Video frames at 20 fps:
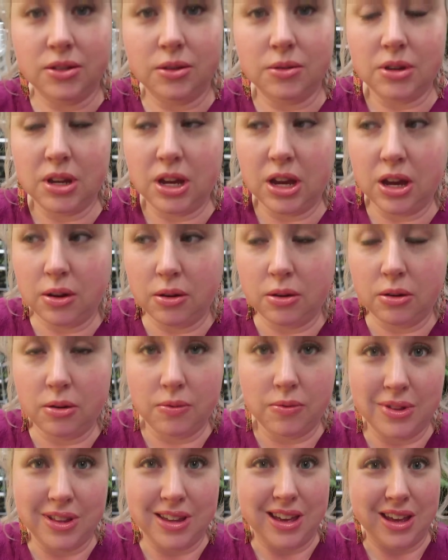so now
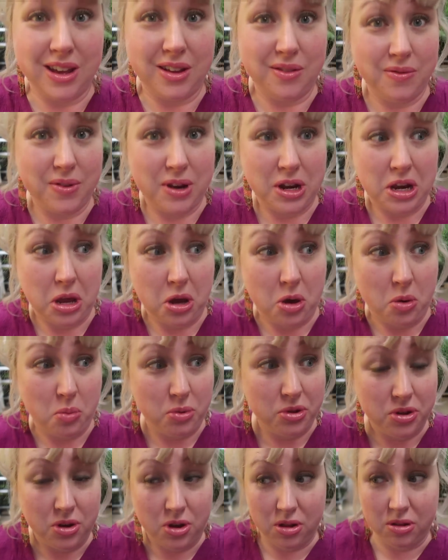hopefully I can find help
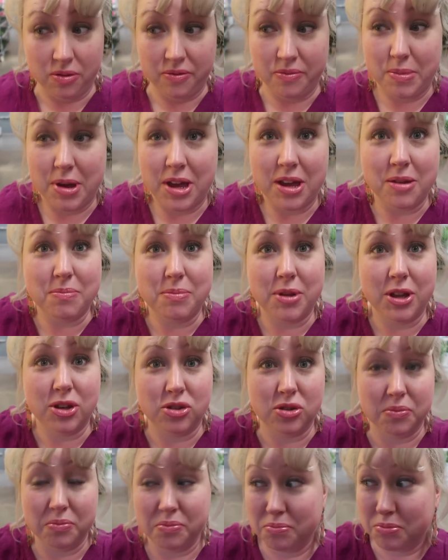with all of my
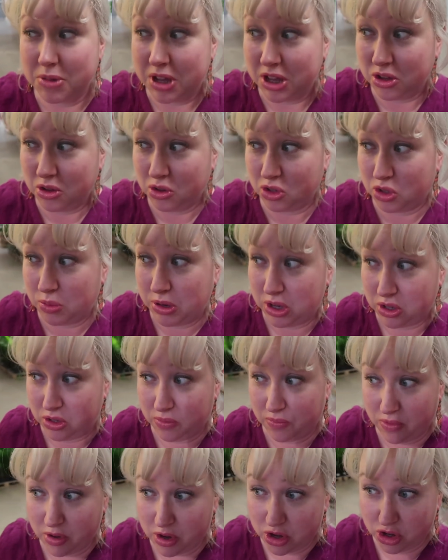bedroom, my huge
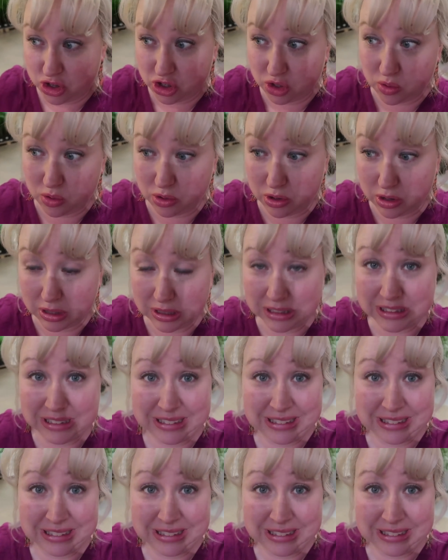bedroom furniture order.